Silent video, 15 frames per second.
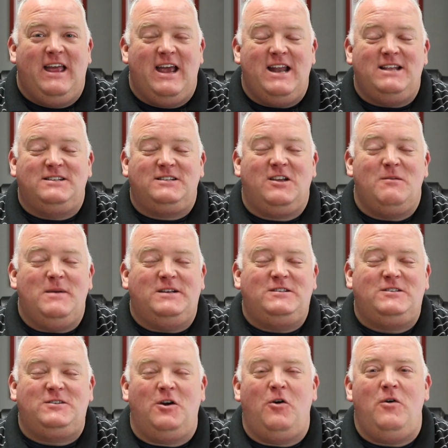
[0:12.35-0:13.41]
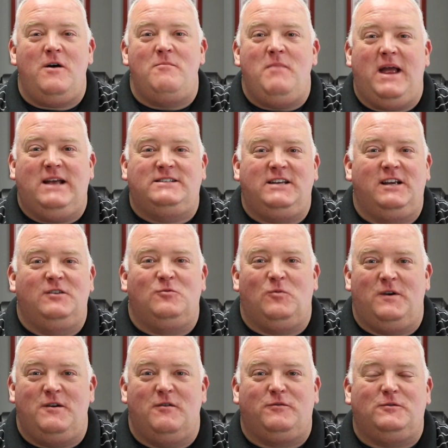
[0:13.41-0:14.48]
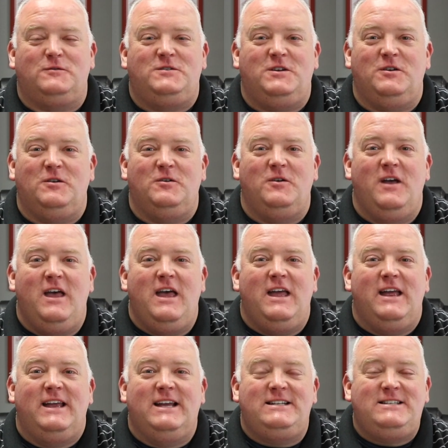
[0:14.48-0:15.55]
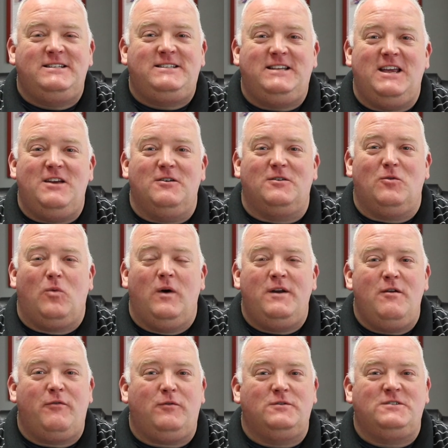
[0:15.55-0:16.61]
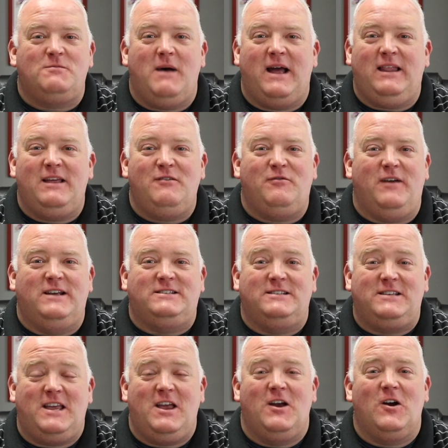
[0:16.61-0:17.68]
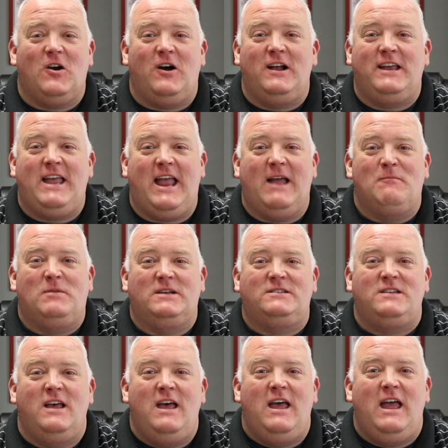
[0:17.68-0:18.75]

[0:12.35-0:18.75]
It is going to be so amazing and wonderful to get to see your wonderful smiling faces here on campus